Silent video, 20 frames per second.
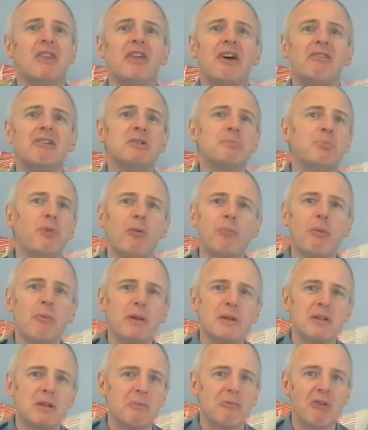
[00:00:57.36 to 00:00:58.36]
There is
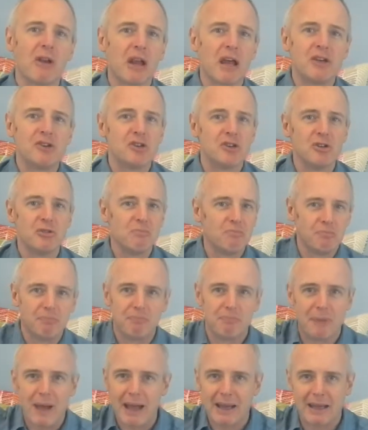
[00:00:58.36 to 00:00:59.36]
probably some relation
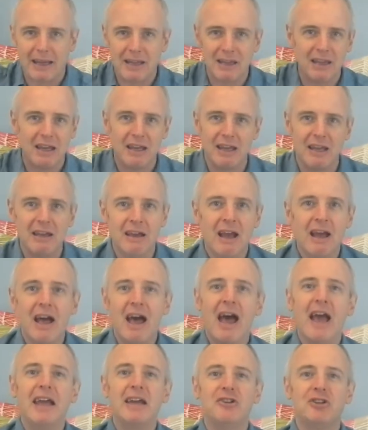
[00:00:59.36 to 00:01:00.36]
back in the
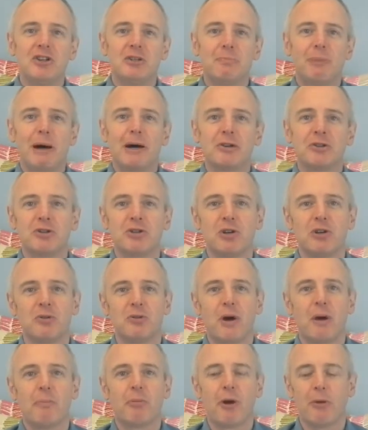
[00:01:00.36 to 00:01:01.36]
ages past
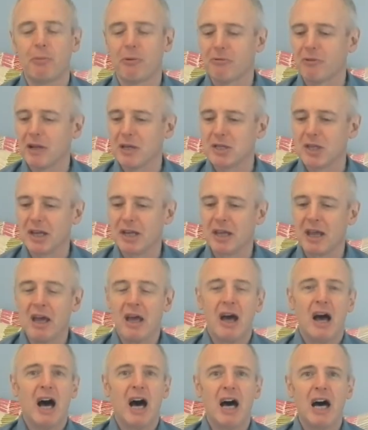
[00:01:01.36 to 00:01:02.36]
to proper Riesling,
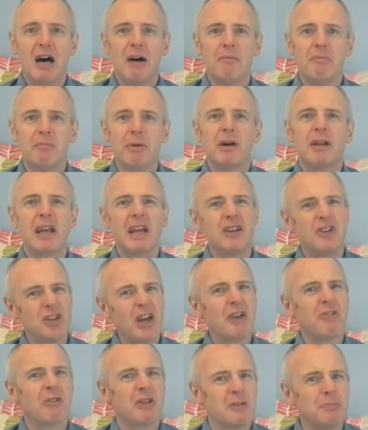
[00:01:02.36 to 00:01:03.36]
but in
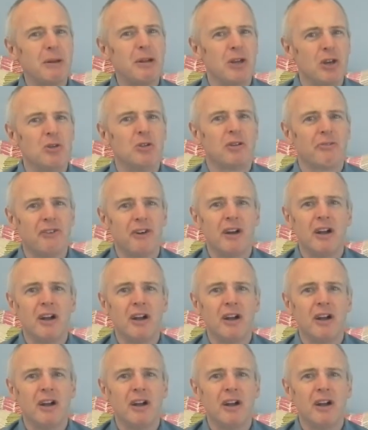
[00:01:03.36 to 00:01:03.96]
general it's been used